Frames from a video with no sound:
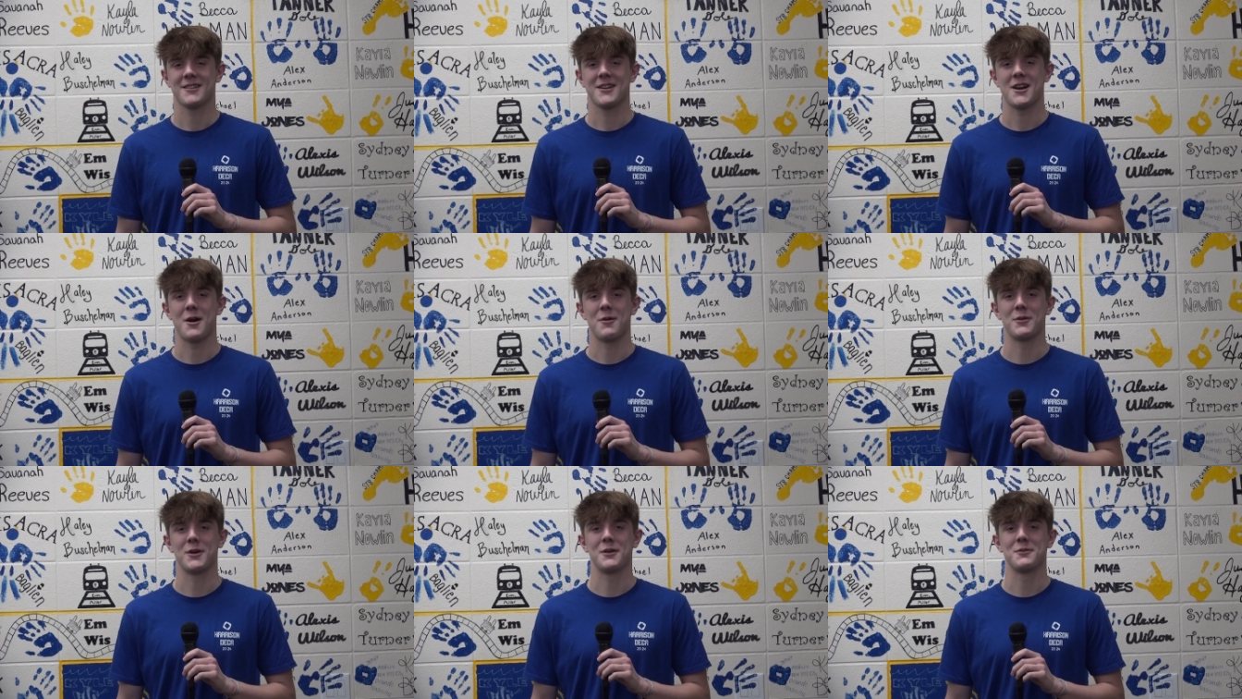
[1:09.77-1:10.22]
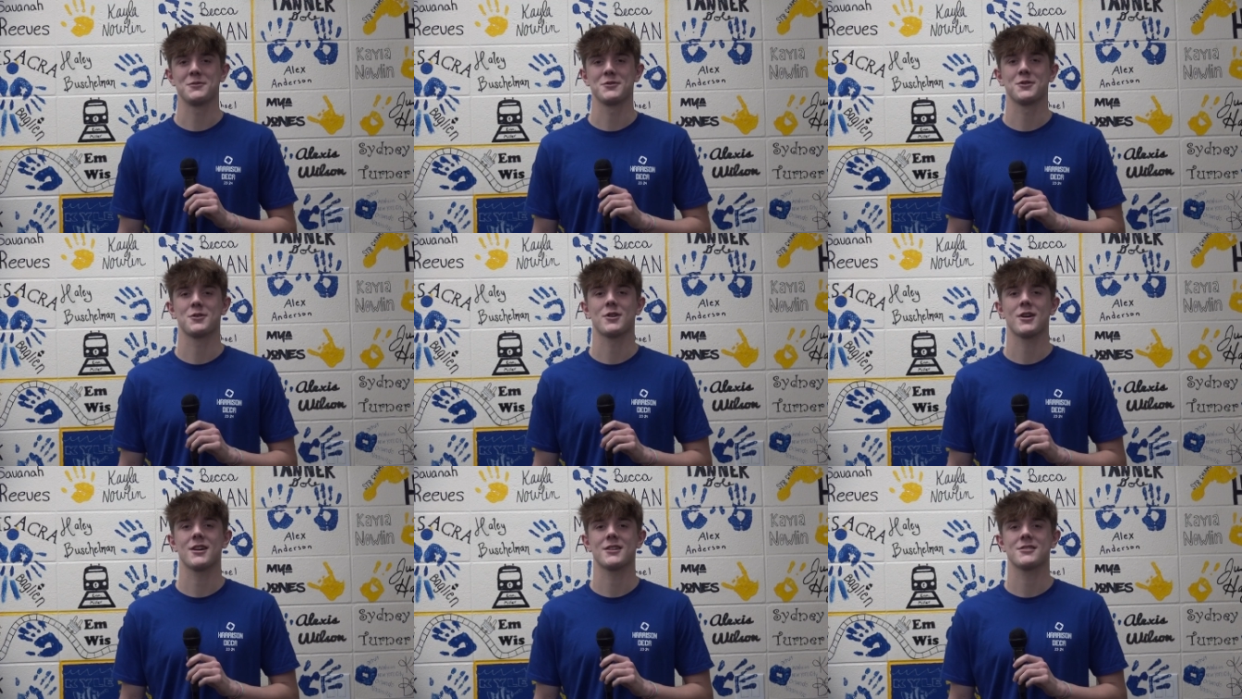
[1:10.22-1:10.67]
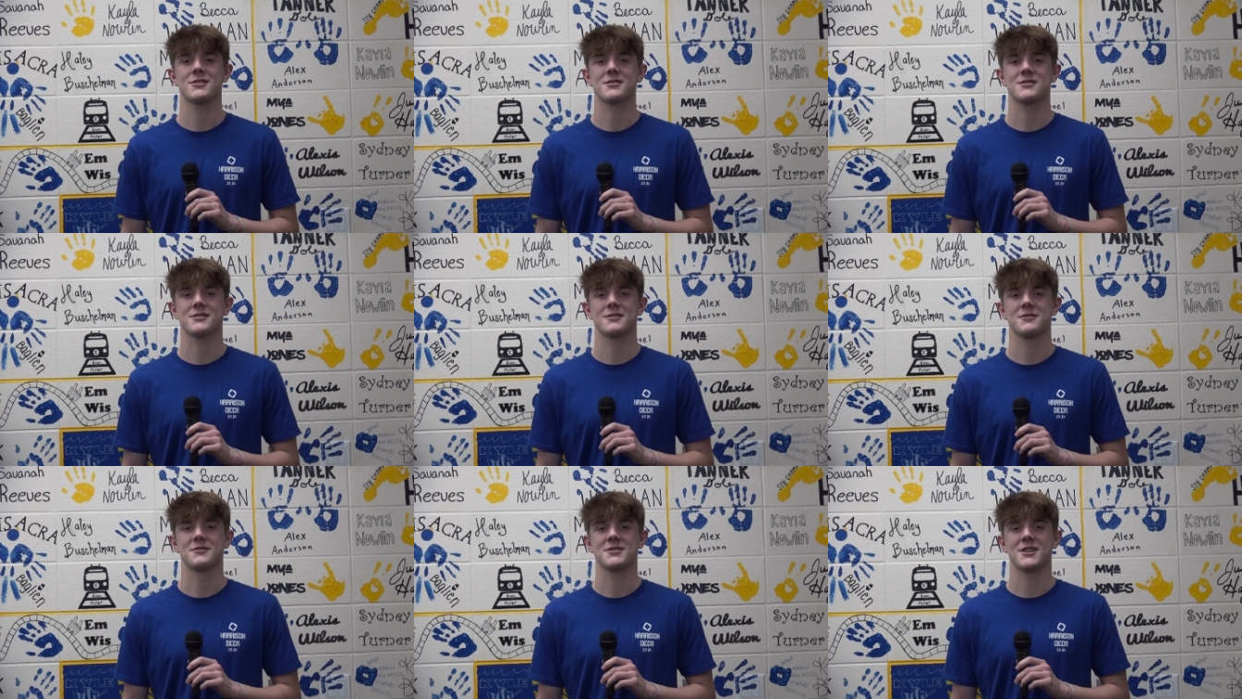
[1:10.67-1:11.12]
Hi, my name's Luke Rogers,
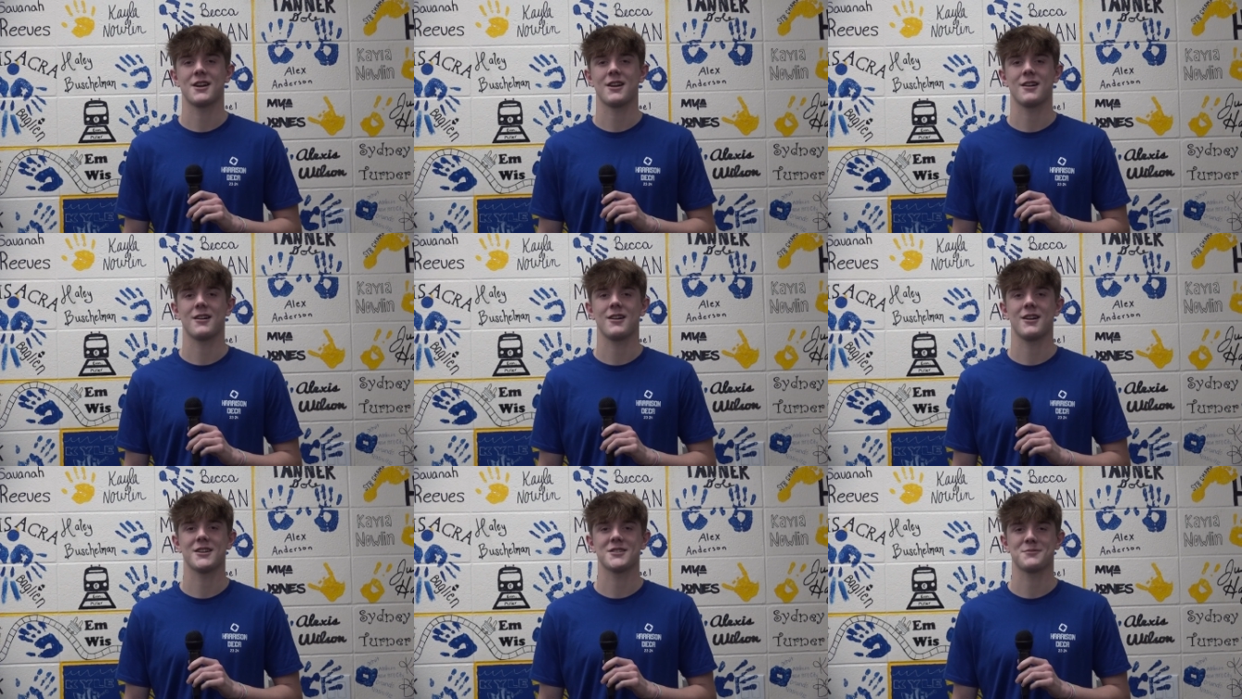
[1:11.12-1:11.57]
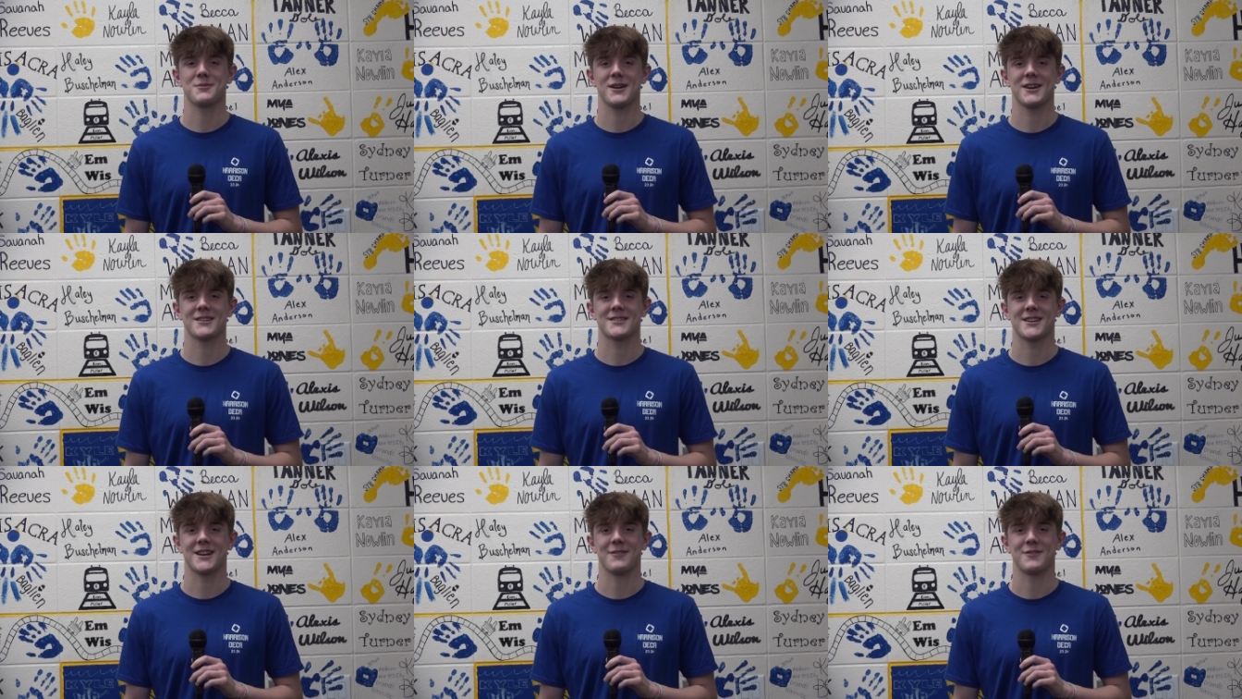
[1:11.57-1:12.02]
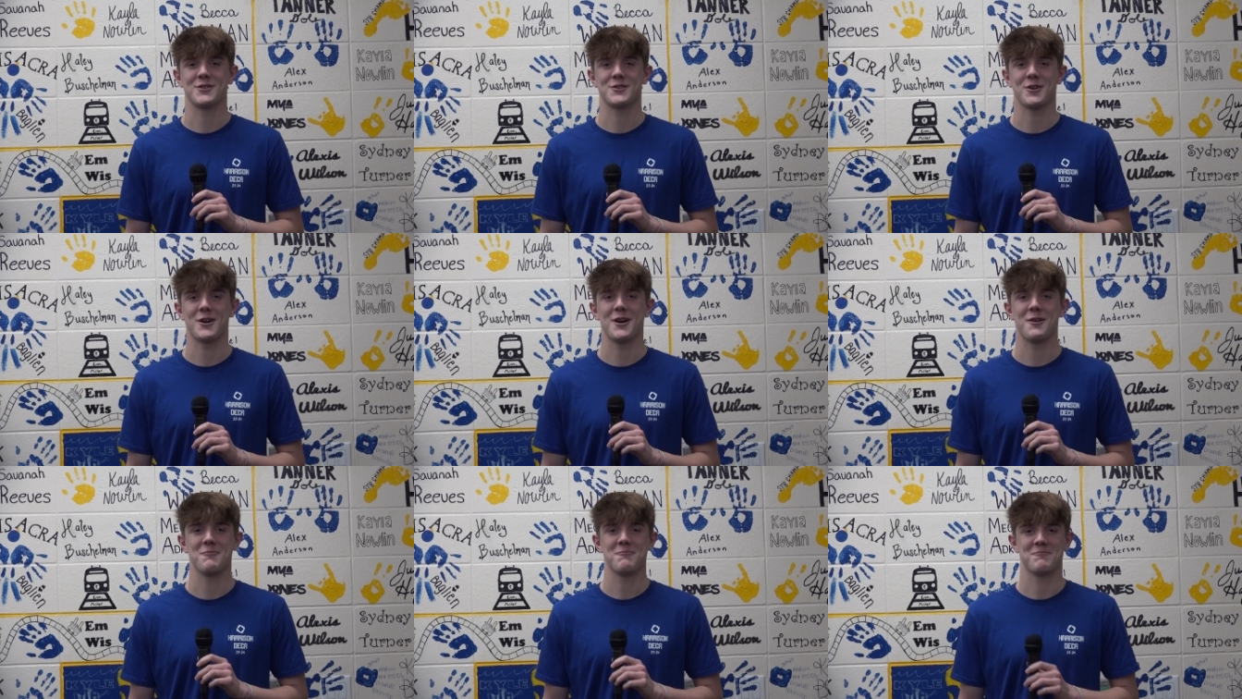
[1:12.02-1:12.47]
and shout out Ozmex, I'm in
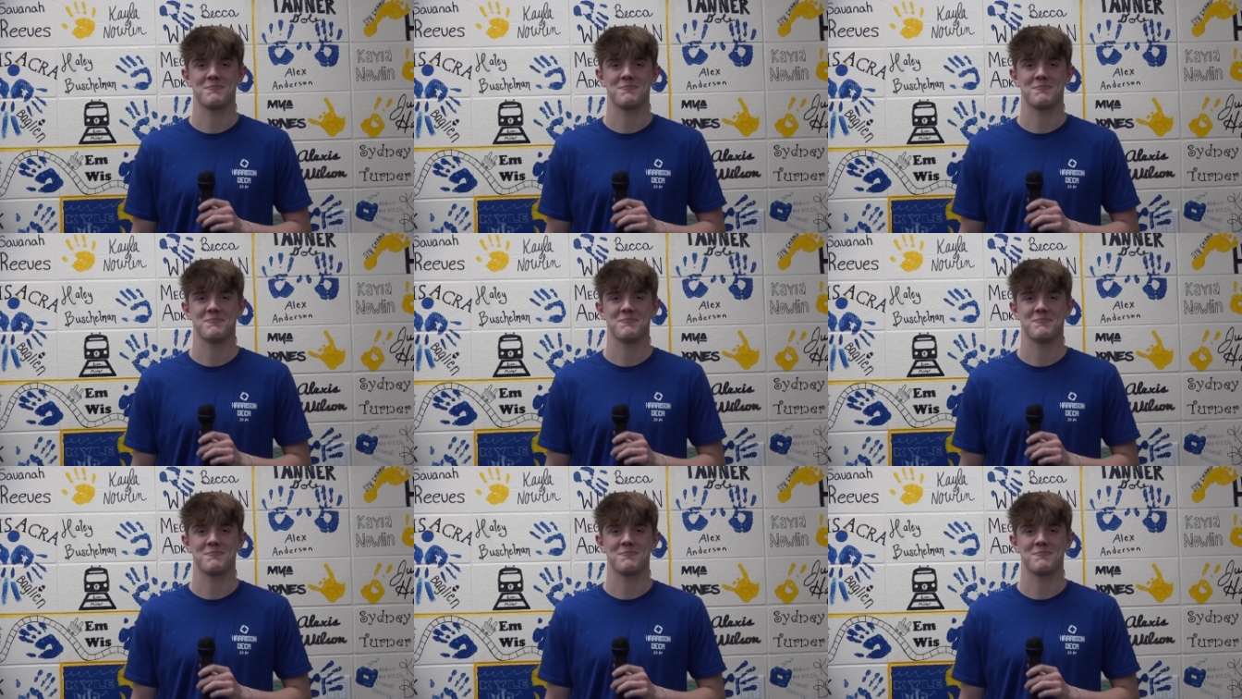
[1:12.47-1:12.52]
Trap.